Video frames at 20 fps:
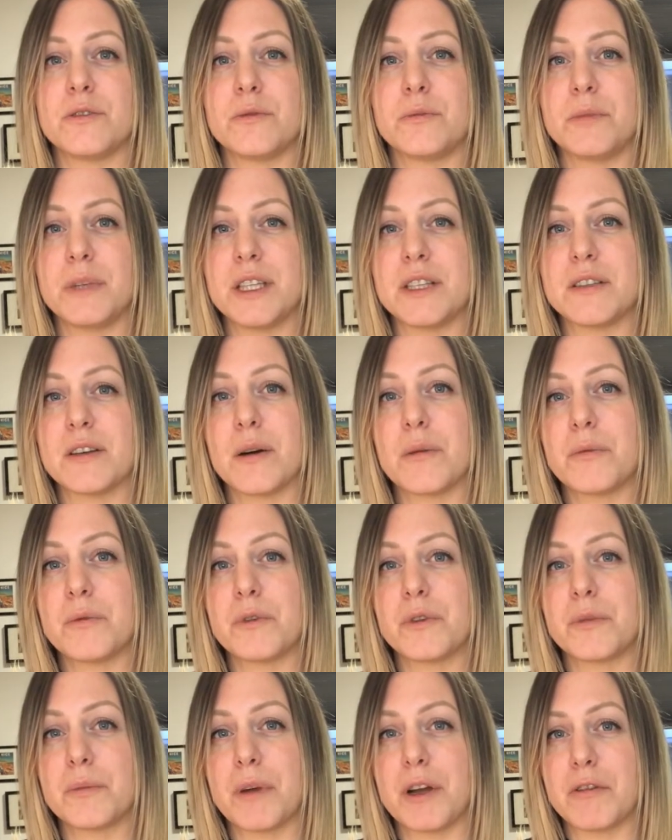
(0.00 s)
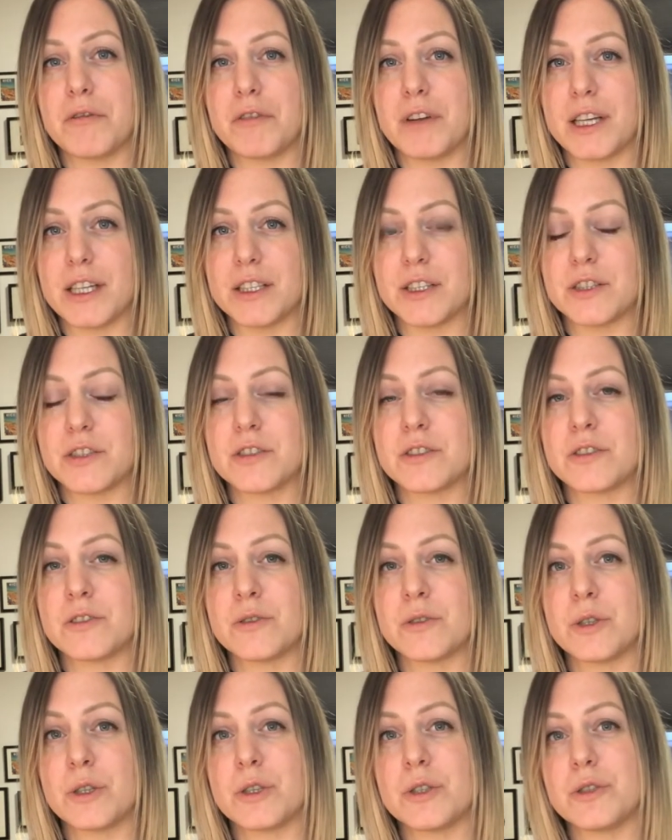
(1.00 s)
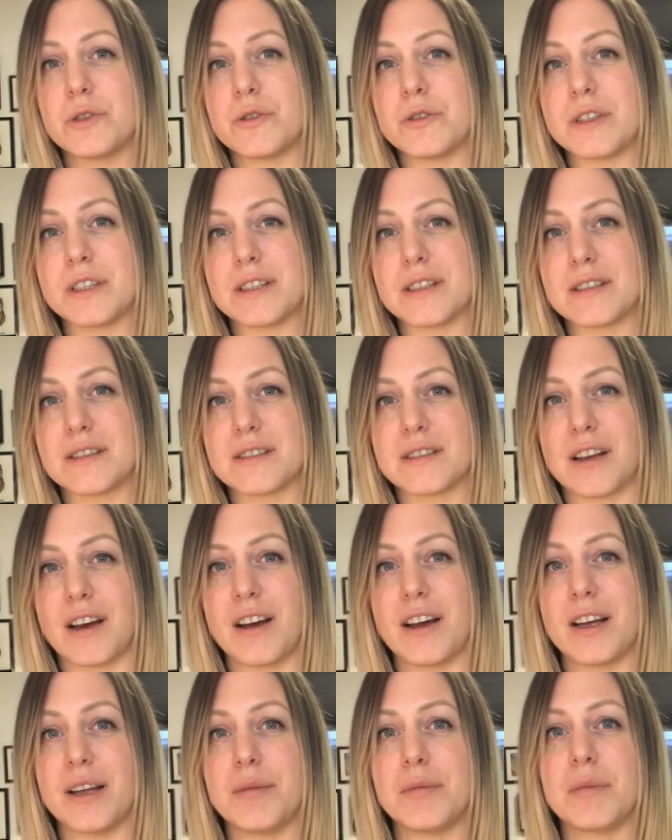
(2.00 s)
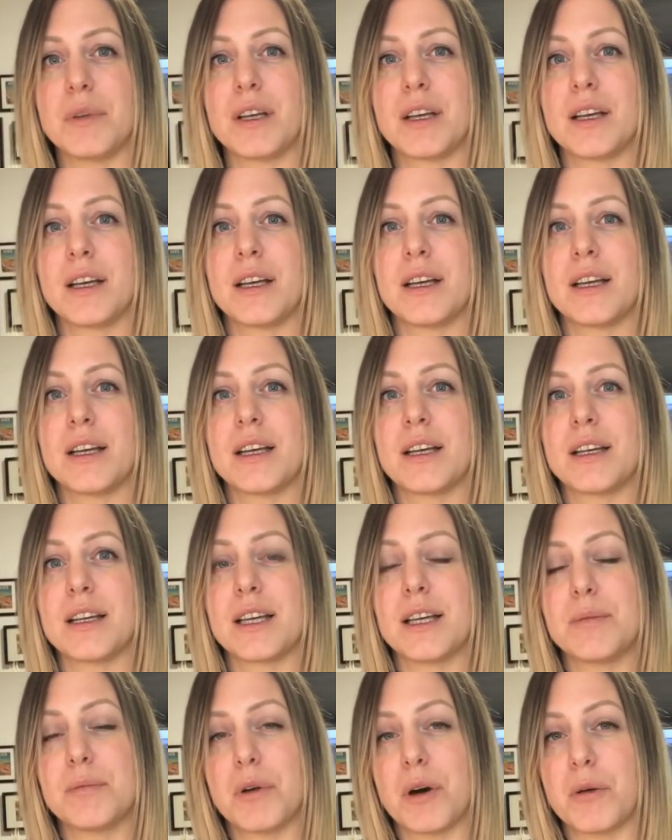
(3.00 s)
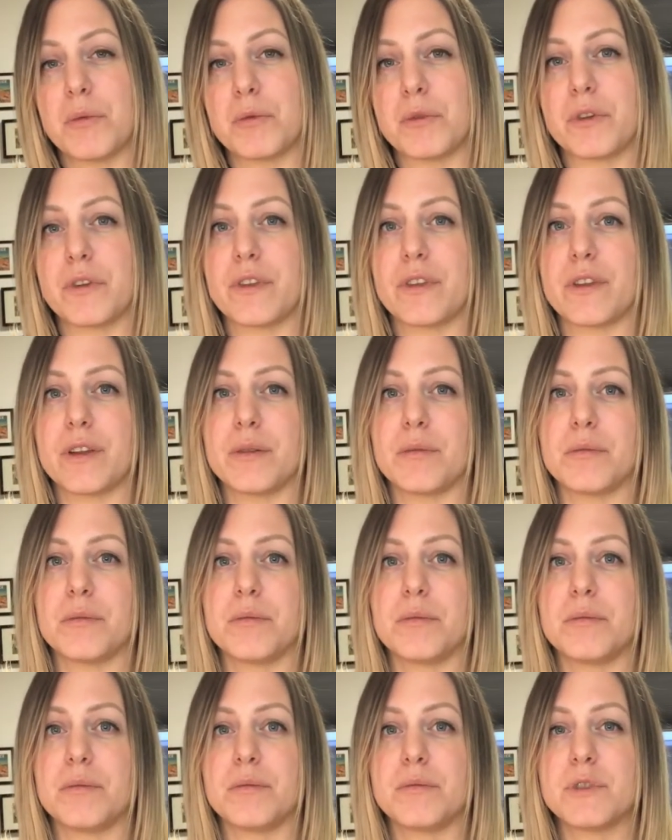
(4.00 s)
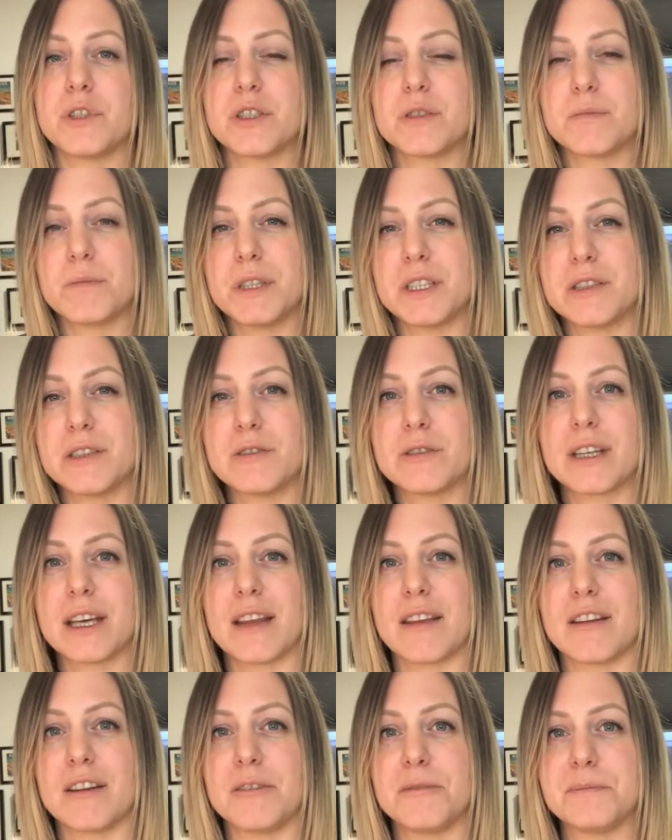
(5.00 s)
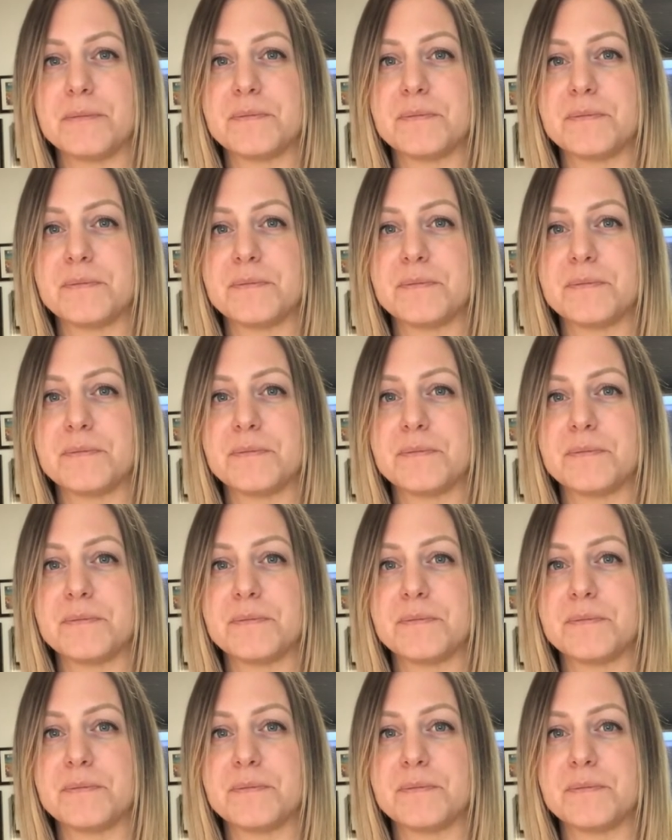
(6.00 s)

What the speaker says: meet up with my friends during this time, keep up with them, just be together.